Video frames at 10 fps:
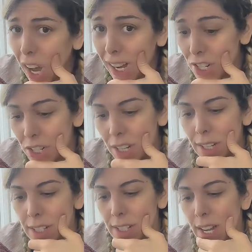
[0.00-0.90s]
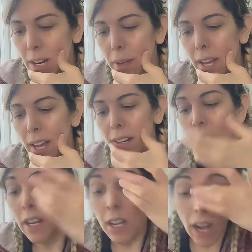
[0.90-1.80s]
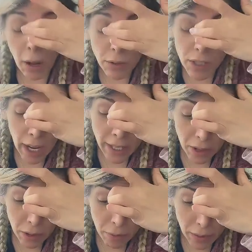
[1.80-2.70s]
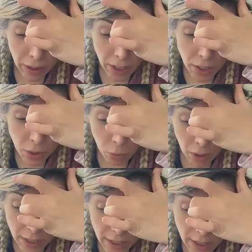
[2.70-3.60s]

Josh, Sienna began, outside the village,